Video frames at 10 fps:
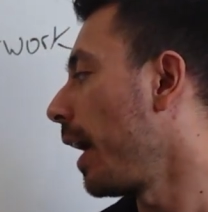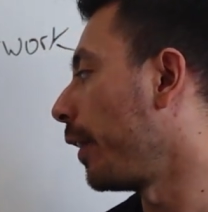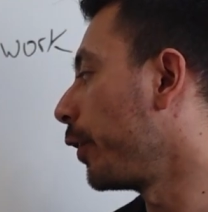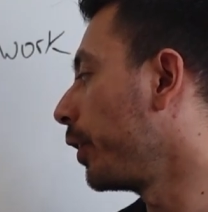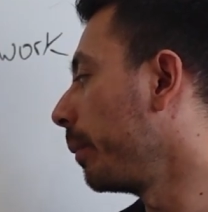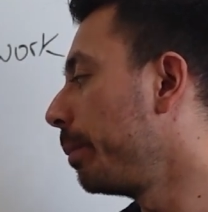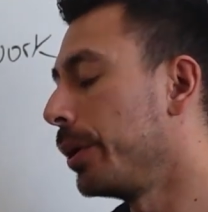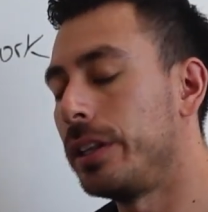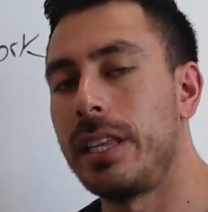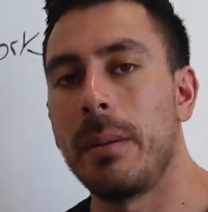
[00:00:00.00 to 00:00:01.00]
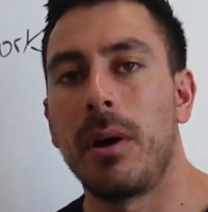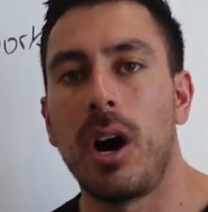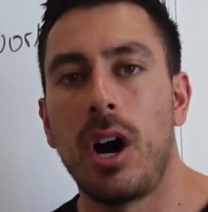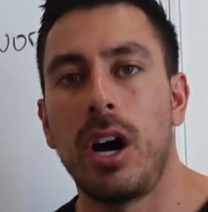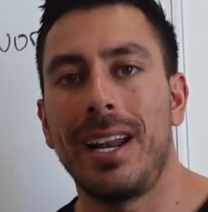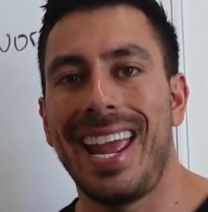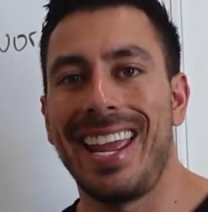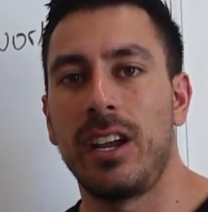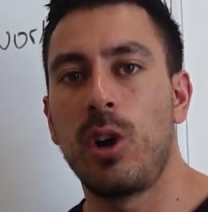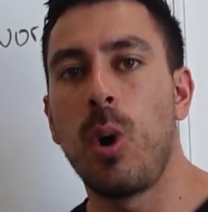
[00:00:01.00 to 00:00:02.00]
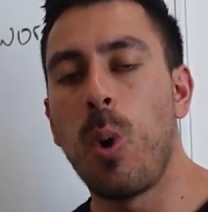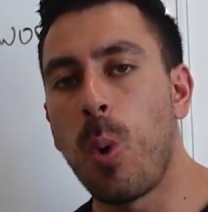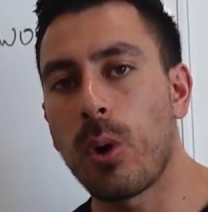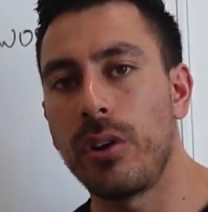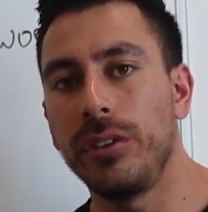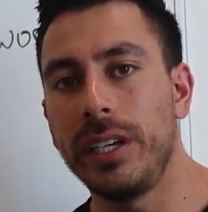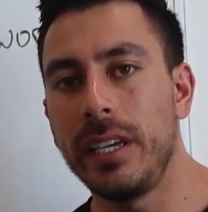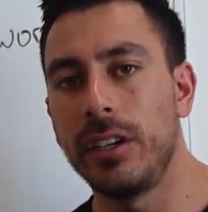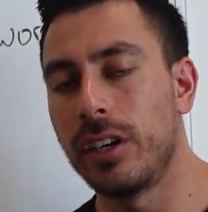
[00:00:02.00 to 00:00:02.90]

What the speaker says: and you're going to put them on a quarterly